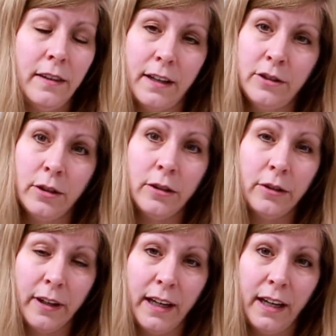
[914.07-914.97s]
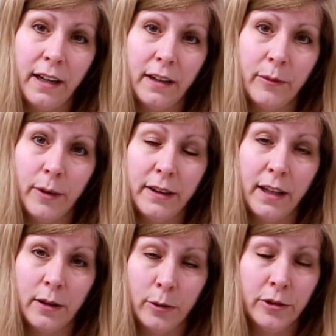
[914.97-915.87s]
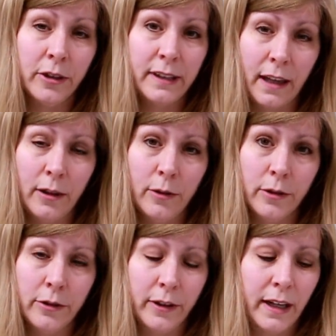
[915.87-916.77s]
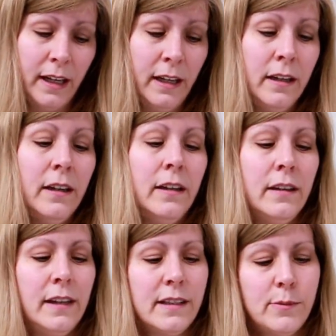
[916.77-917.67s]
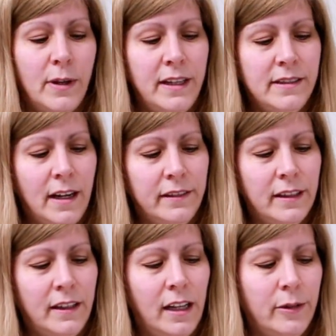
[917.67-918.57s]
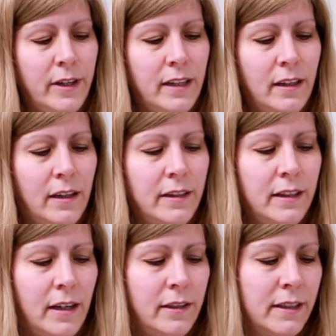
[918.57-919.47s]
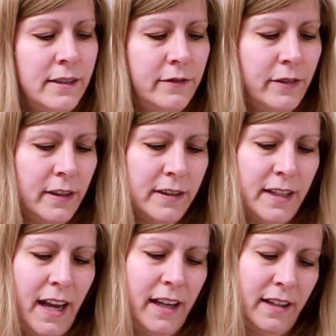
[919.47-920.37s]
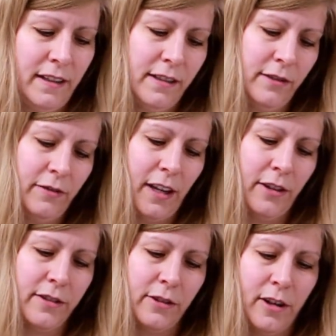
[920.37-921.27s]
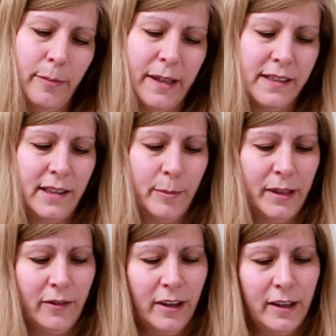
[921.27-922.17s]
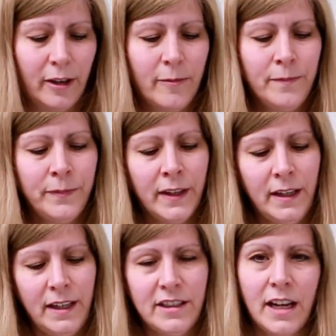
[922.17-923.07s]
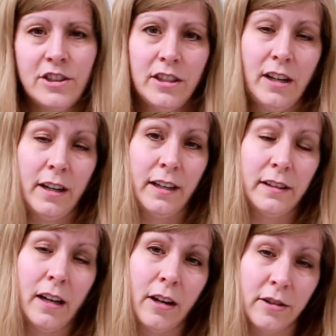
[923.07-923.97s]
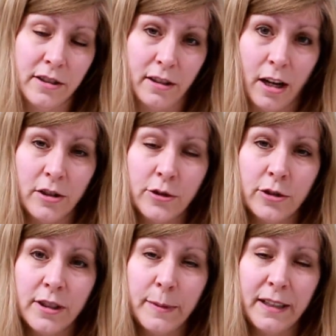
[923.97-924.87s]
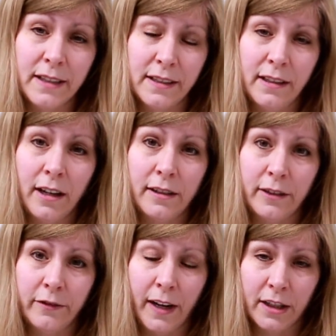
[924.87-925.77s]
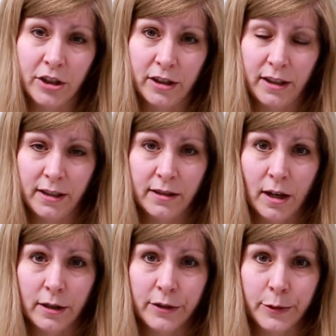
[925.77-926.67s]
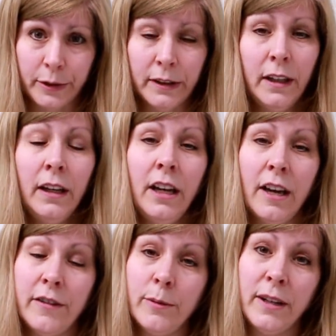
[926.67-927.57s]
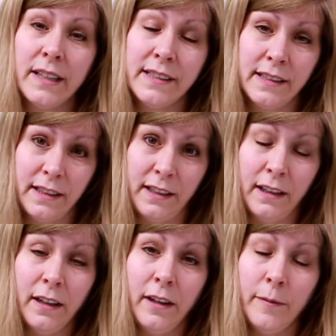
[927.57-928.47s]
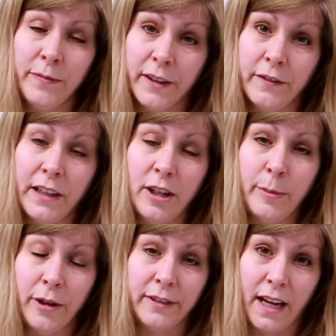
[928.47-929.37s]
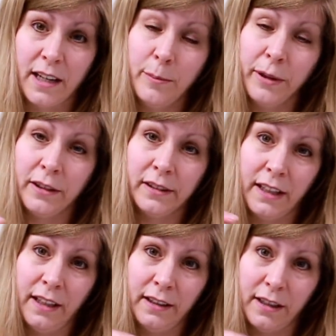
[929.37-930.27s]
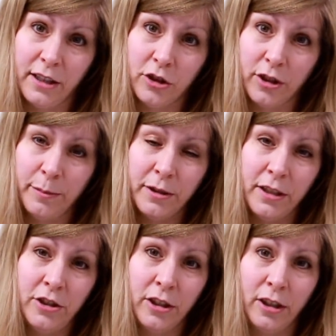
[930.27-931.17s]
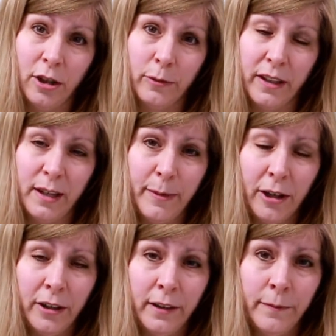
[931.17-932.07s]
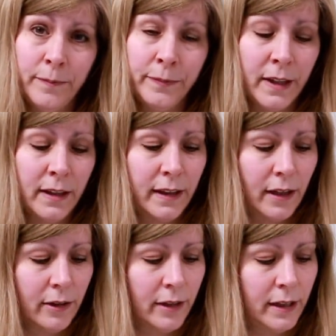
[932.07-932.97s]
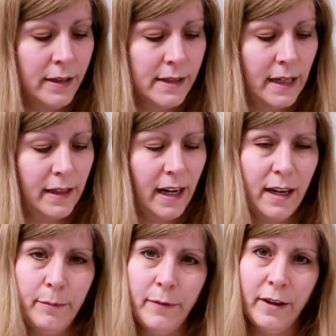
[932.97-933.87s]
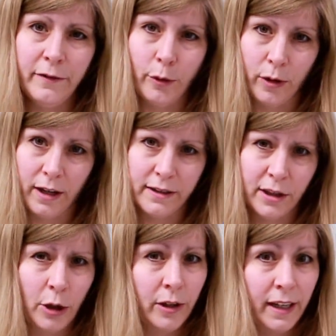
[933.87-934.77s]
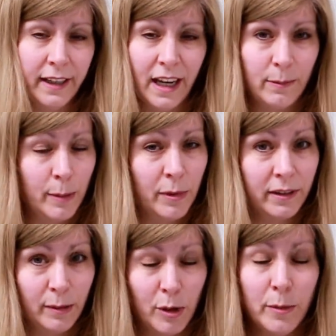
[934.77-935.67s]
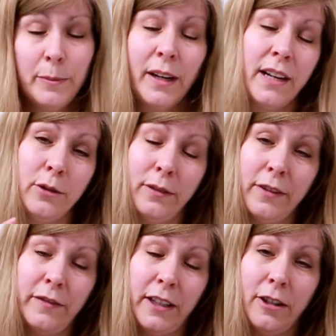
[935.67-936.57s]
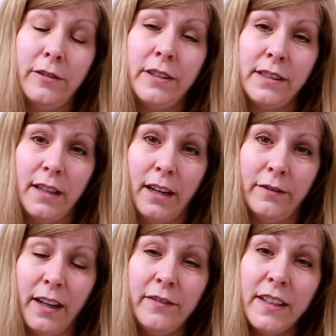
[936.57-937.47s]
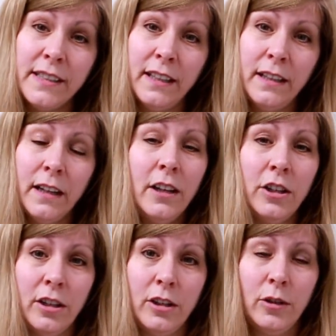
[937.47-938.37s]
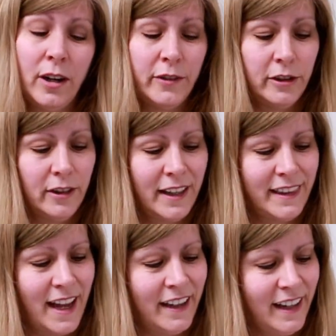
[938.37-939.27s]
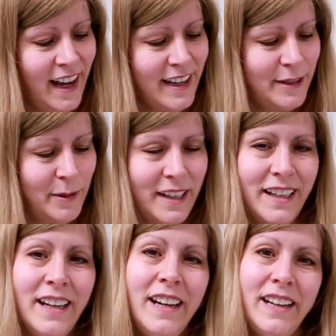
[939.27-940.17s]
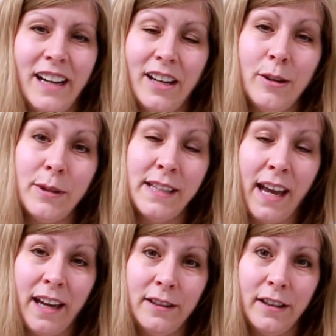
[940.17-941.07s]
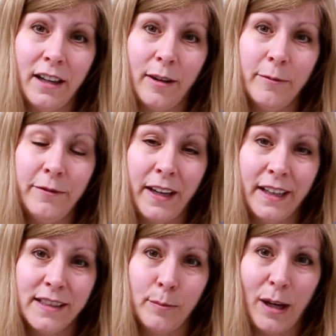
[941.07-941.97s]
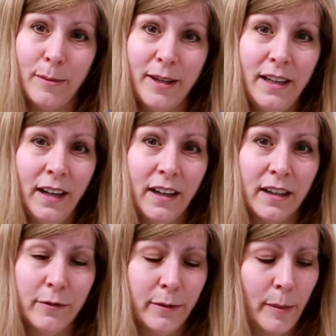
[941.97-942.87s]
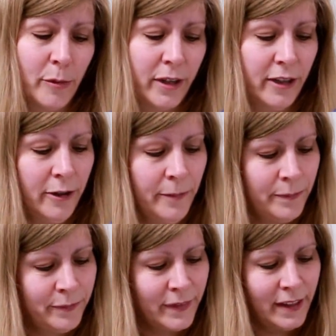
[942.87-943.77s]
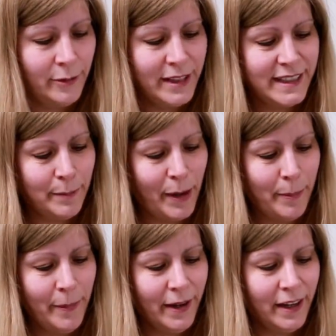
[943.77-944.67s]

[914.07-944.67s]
They turn gray when they get older, yellow or gray. That's why he's got the coloring on his head, and his feathers are all messed up and everything. He's actually got enlarged nostrils because he got an infection in his nostril. If you want to see the video about that, I'll put the link in the description. You can go read about it. There is a name for it. Sorry, I can't remember at the moment, but I do have a video of his vet visit. You can go have a look at that. Hi, sweetie. Now, he was hand fed as a baby. I got him from a breeder. Where's the pup?